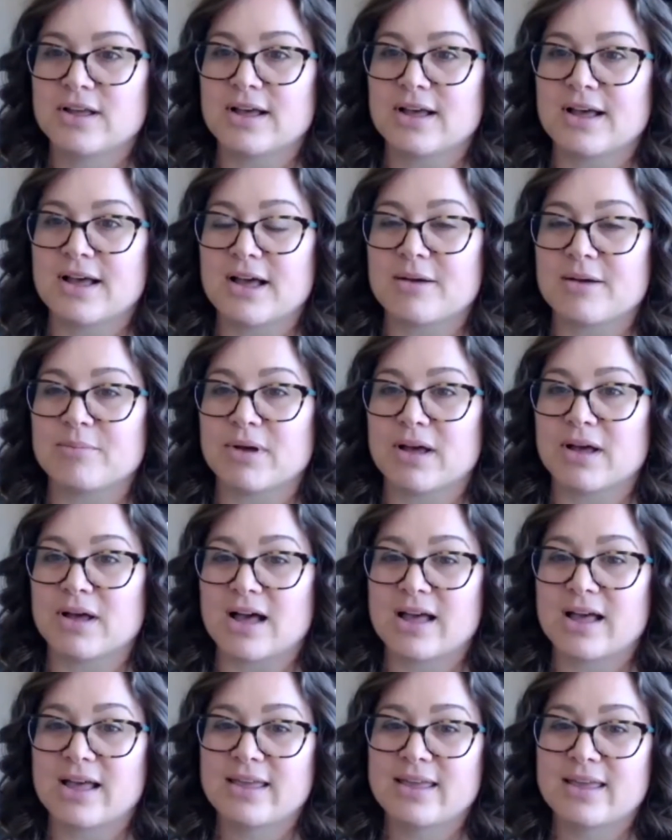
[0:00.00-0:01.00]

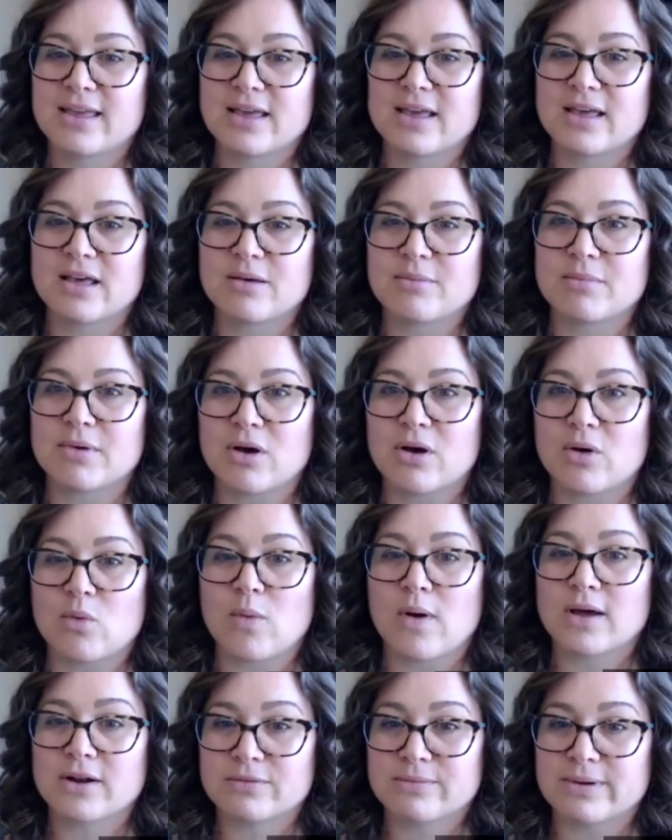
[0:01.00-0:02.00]
I am a
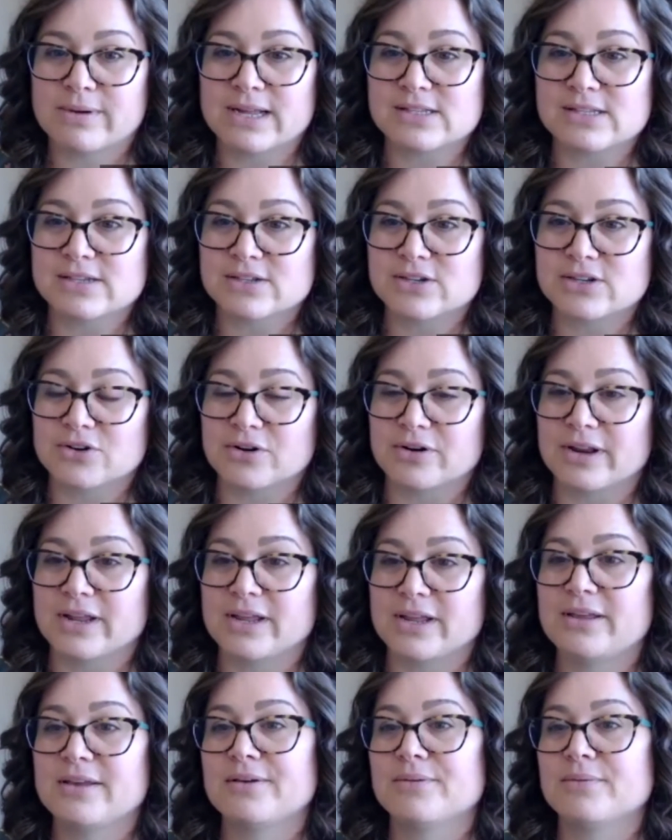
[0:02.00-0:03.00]
water rights
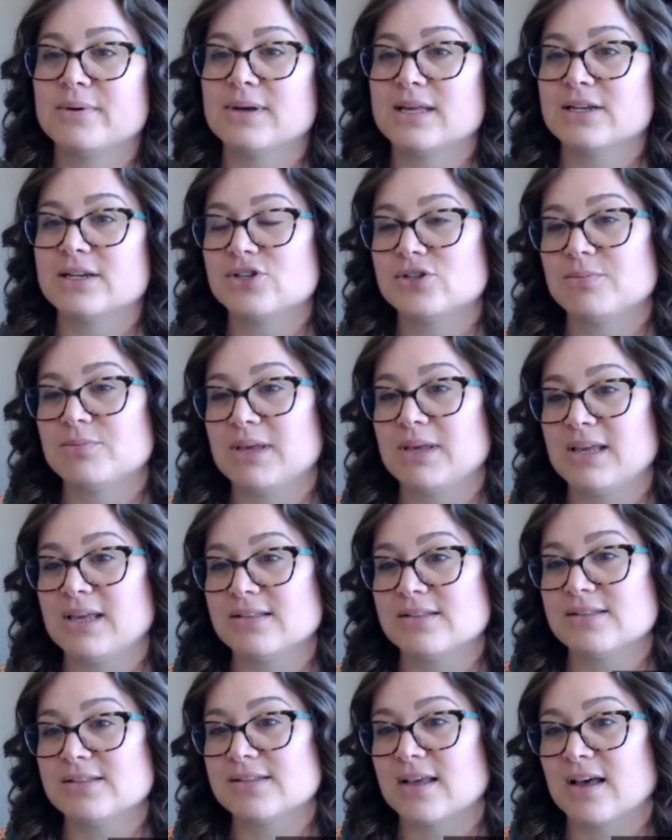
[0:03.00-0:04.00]
attorney, which
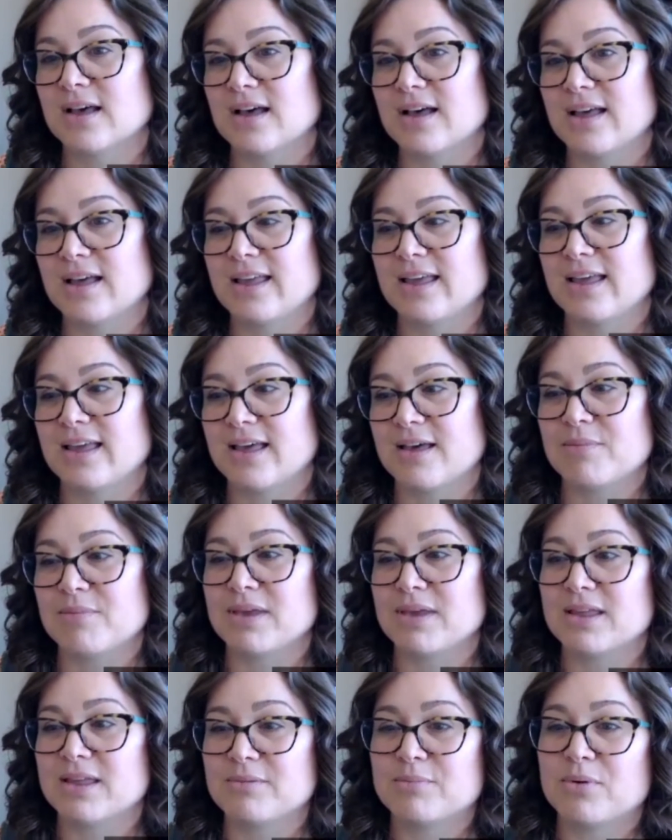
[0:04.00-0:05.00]
means I am
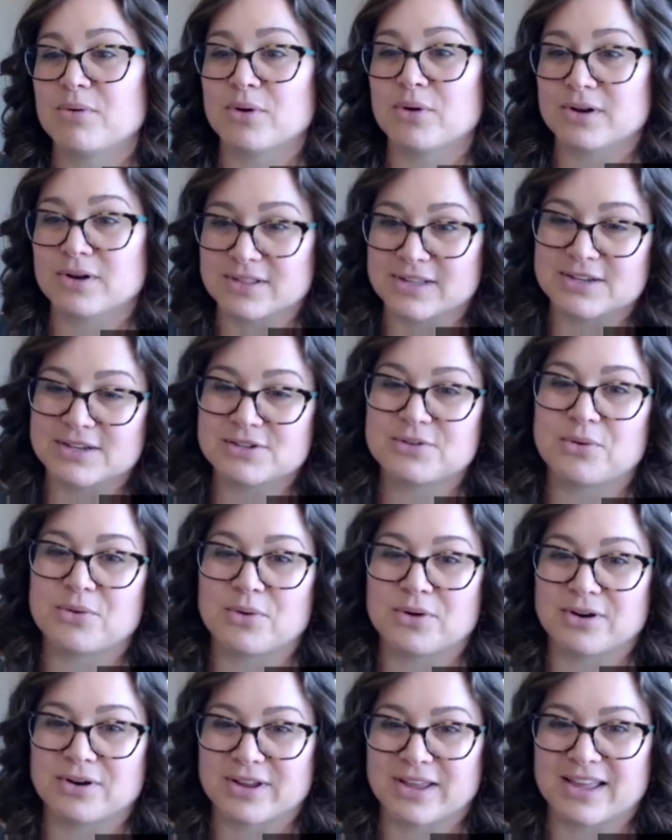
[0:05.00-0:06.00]
in Portland,
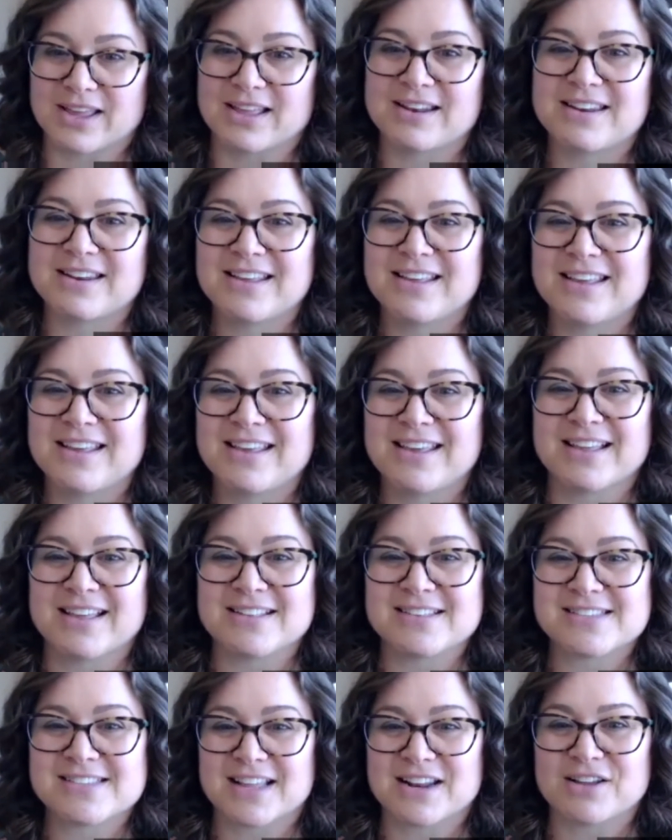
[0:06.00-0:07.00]
Oregon,
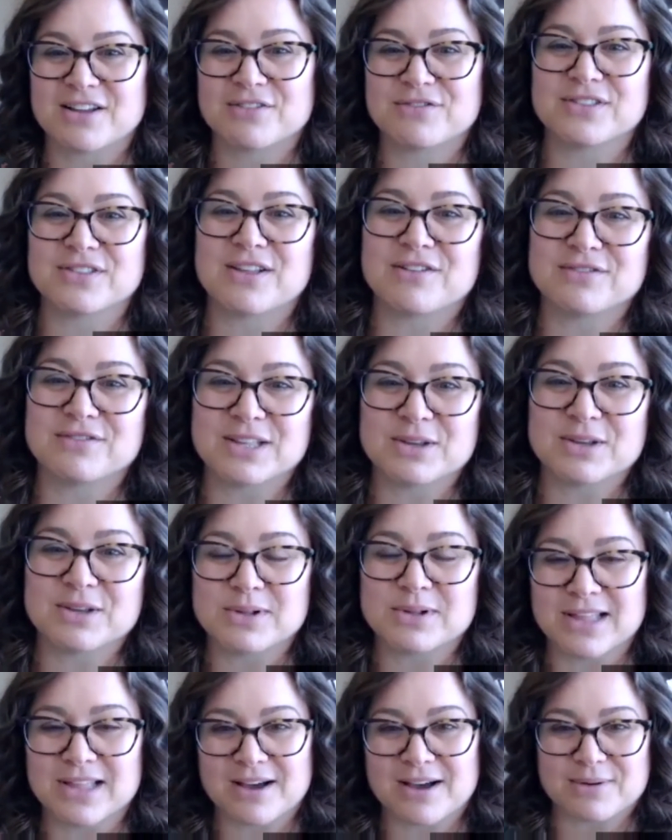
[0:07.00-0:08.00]
instead of lovely
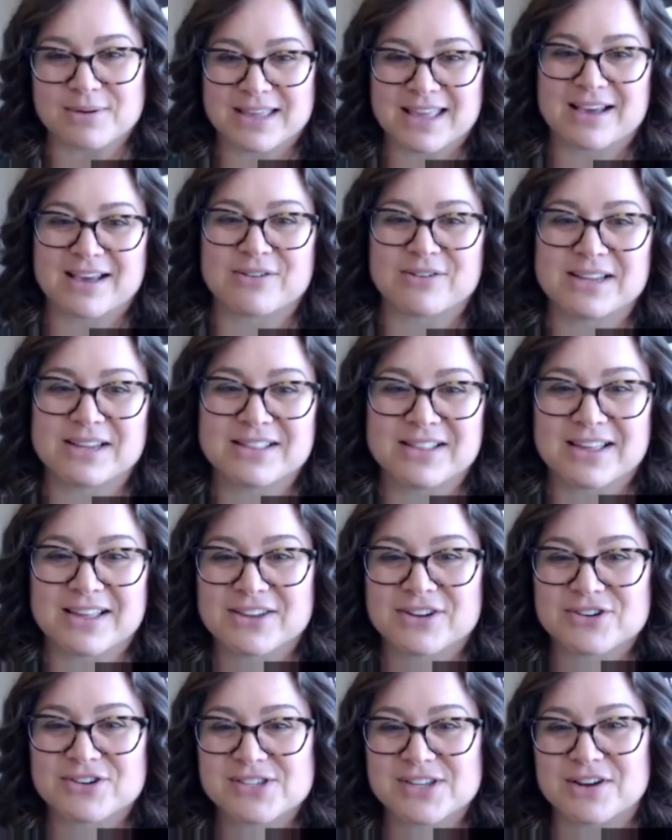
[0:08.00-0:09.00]
Wallowa County
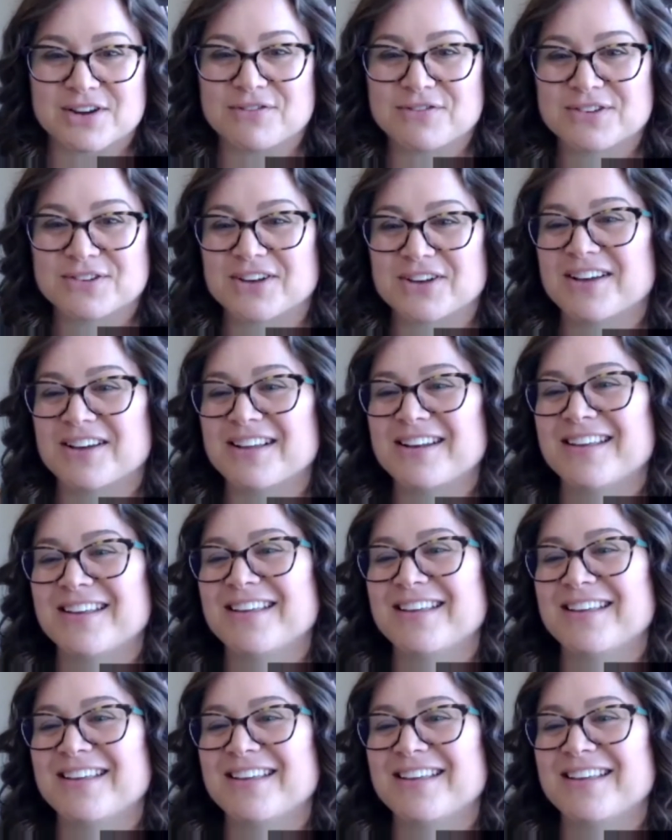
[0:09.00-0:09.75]
like yourself, Todd.